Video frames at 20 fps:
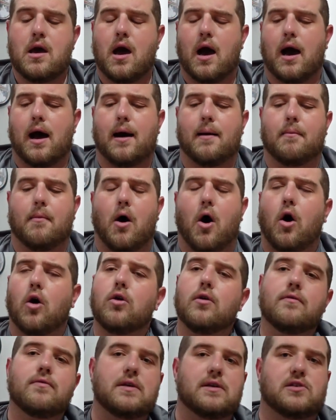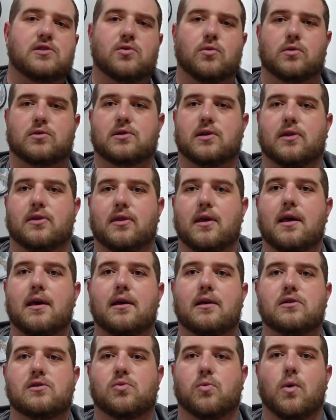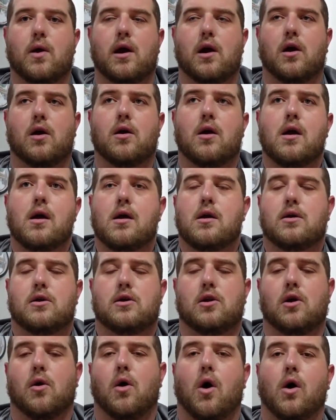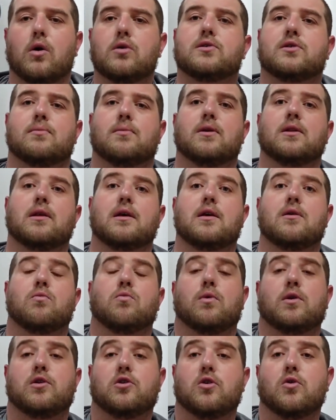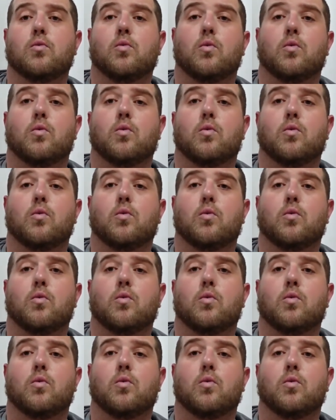All of these sorts of things where, ultimately when you're